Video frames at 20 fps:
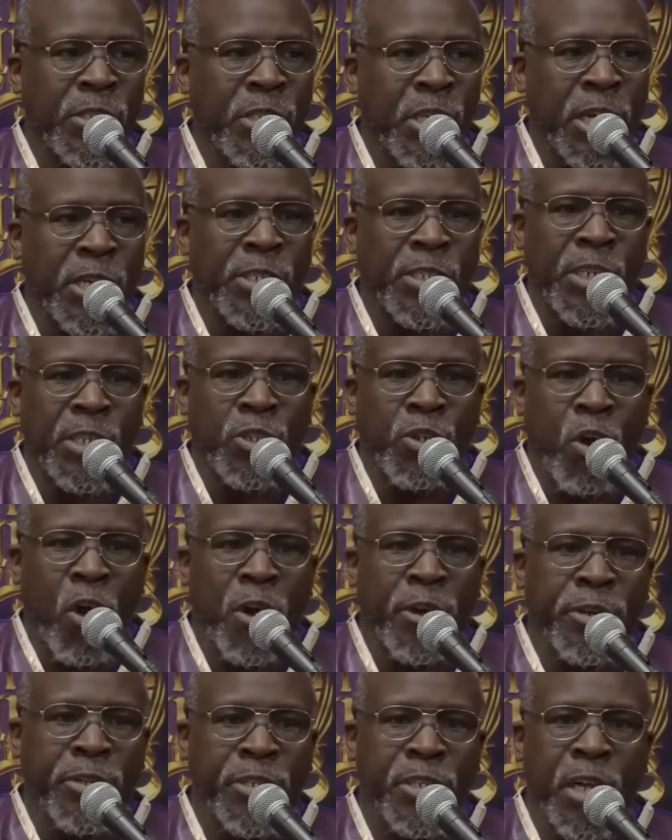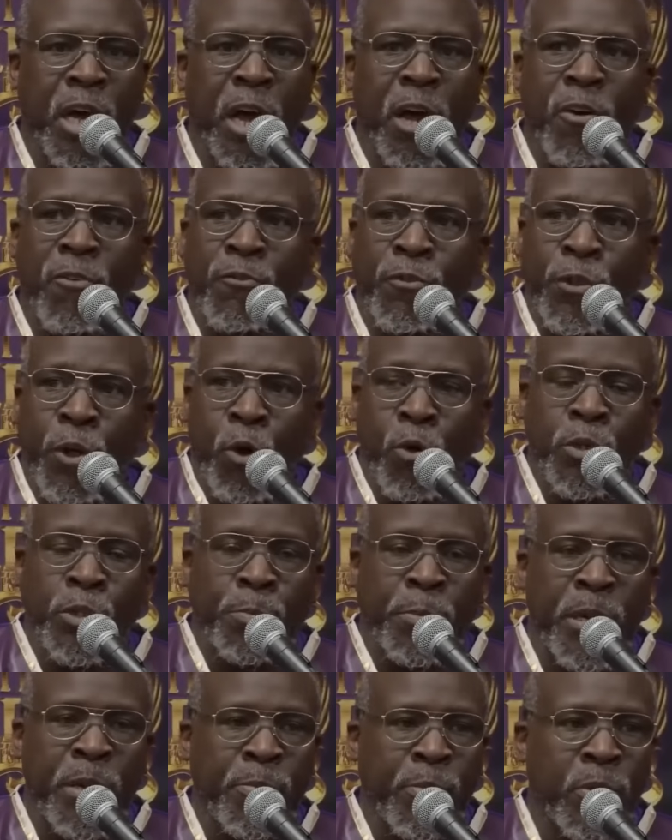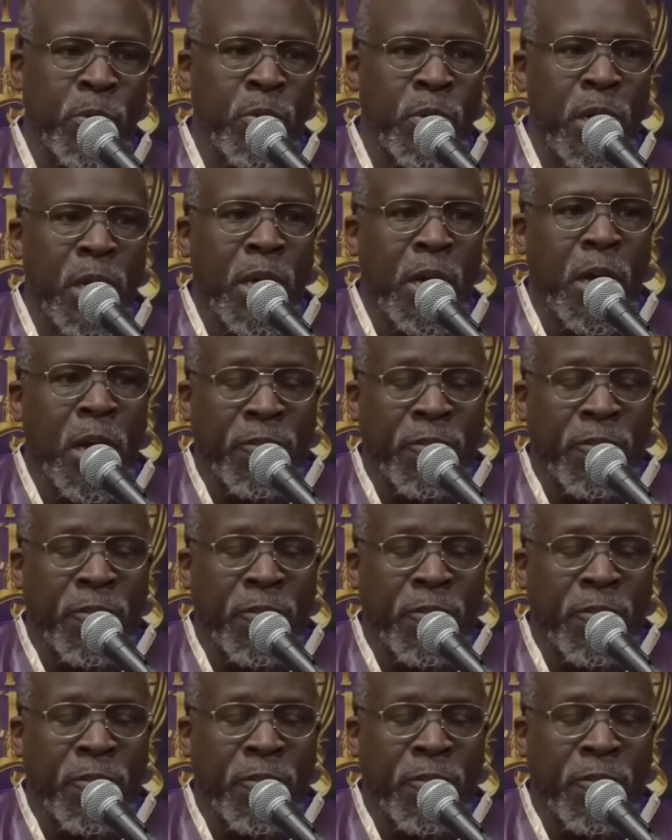sons and daughters of those people,